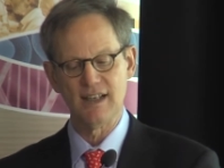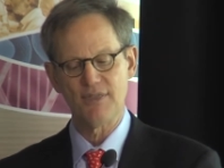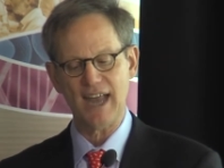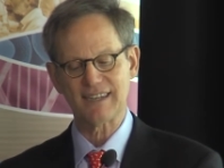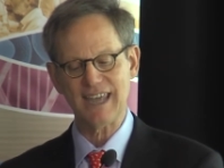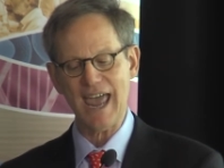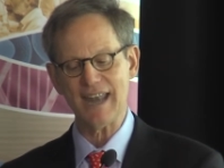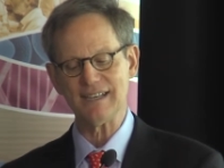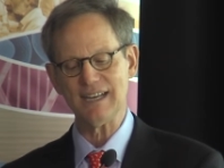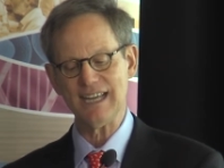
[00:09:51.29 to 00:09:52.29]
that
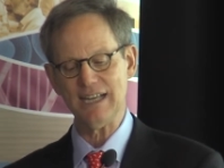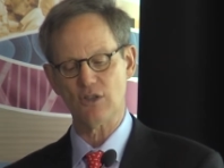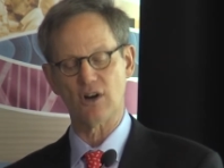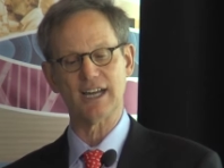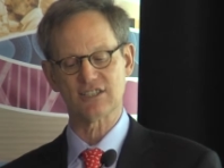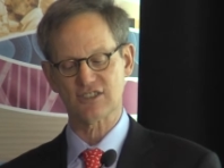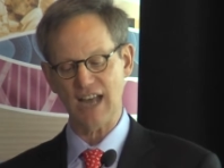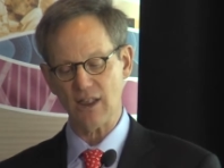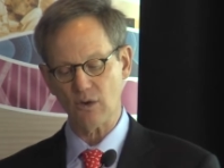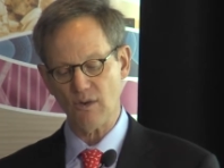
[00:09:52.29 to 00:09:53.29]
can either
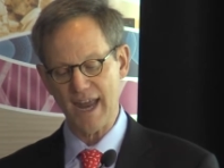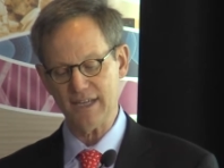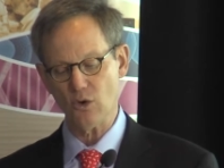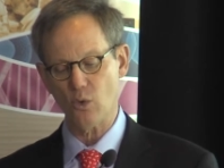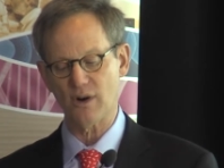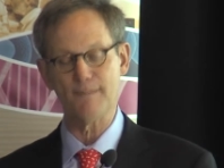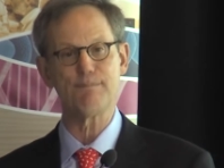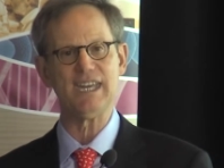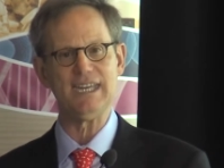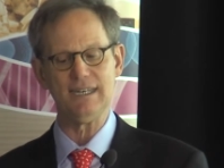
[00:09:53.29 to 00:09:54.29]
accelerate or
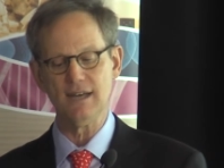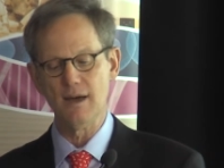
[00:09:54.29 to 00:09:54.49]
impede